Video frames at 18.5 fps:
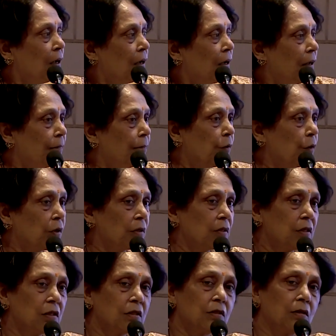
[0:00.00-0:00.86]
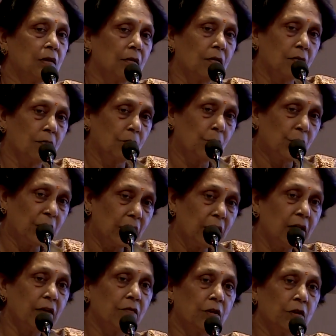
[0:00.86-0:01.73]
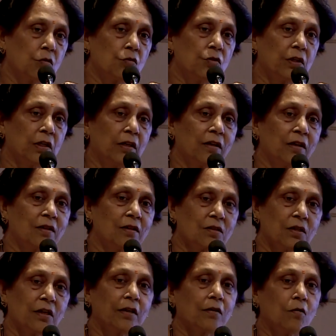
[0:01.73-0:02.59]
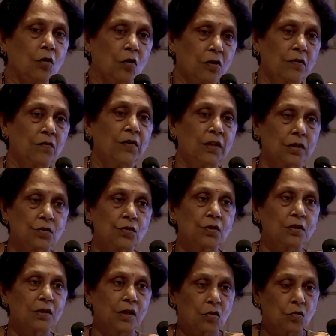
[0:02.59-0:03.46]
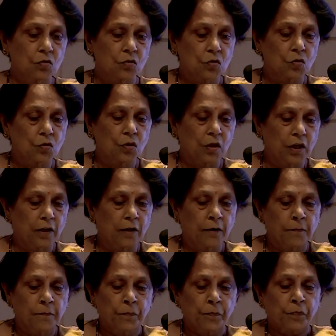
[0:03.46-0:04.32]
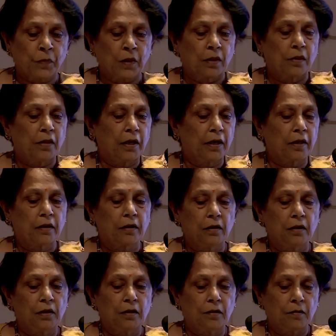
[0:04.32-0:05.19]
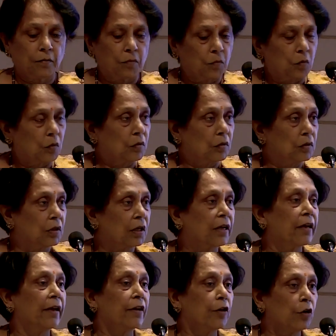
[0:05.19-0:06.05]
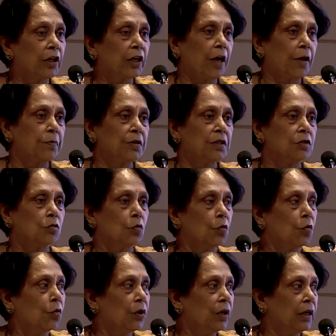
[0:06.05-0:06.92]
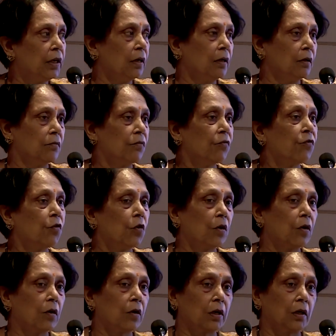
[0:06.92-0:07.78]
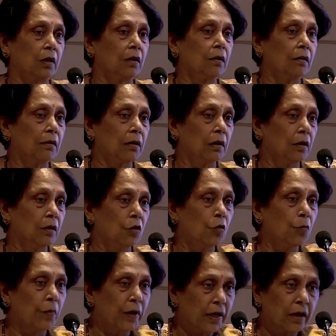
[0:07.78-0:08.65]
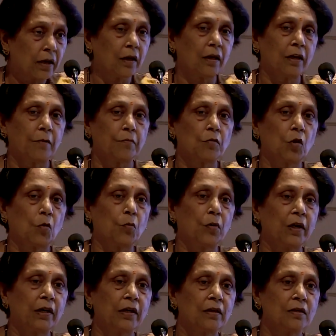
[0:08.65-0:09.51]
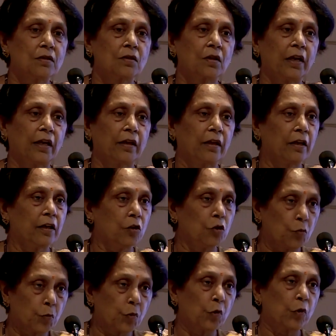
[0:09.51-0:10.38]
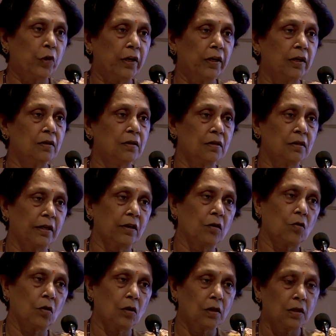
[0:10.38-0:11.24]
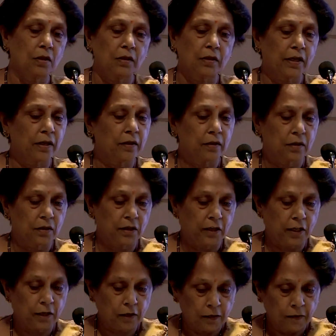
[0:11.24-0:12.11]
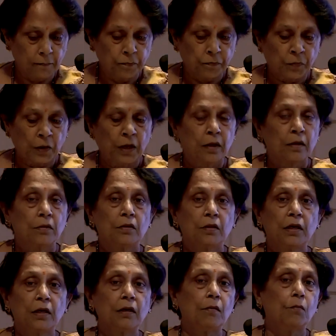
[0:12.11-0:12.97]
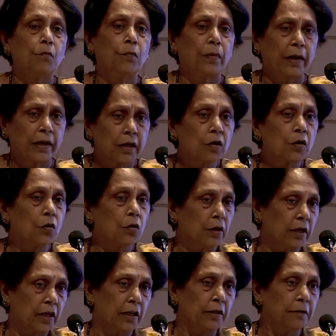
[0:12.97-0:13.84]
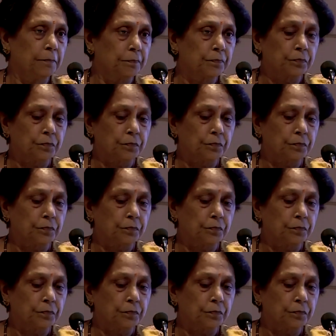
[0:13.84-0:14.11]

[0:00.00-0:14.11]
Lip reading: importance is being given to genetics, and lot of lectures are also there, that the karyotype is only for numerical abnormalities like aneuploidies and all it can detect. Then microarray,